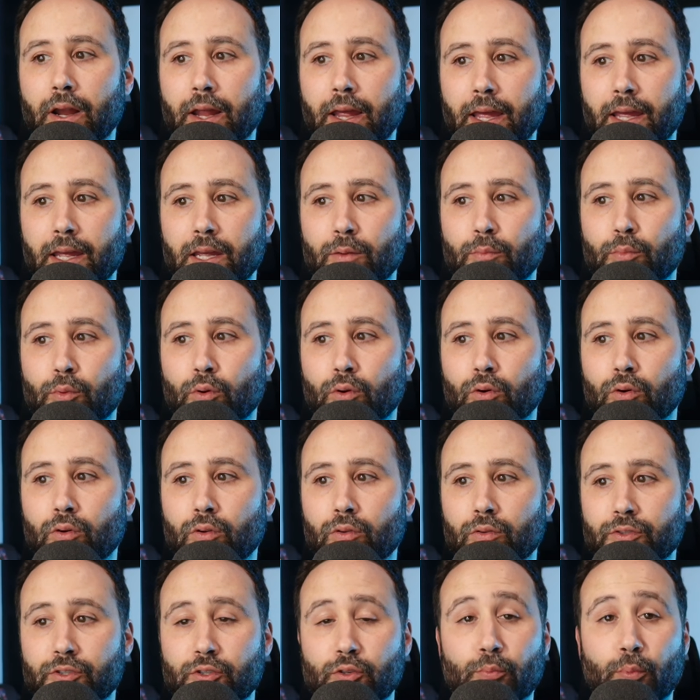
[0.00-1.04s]

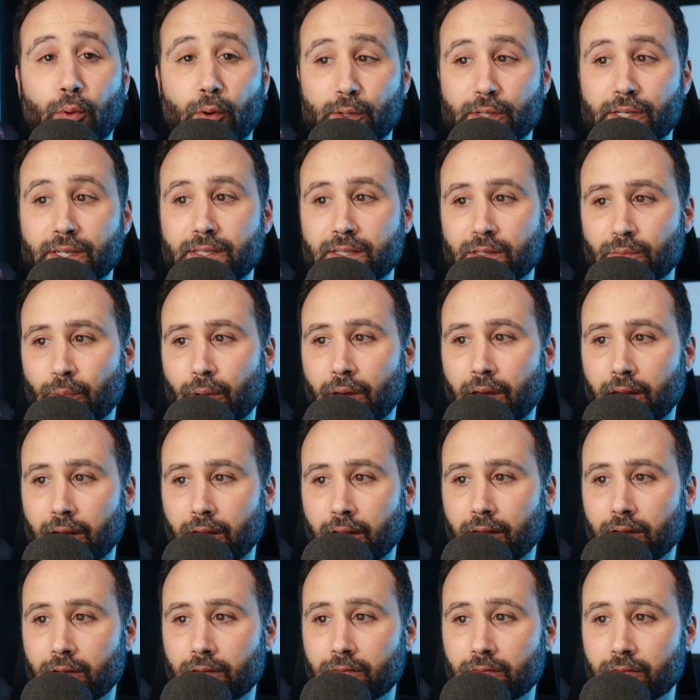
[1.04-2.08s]
able to participate
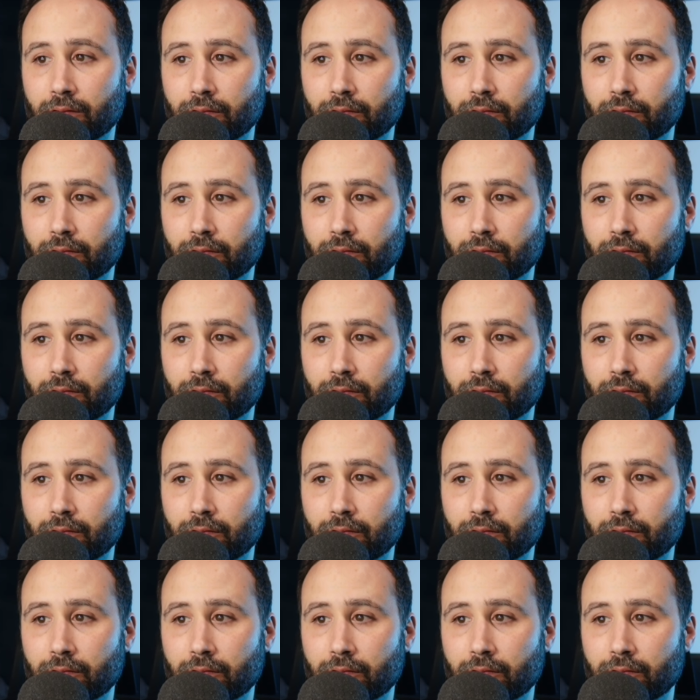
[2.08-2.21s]
in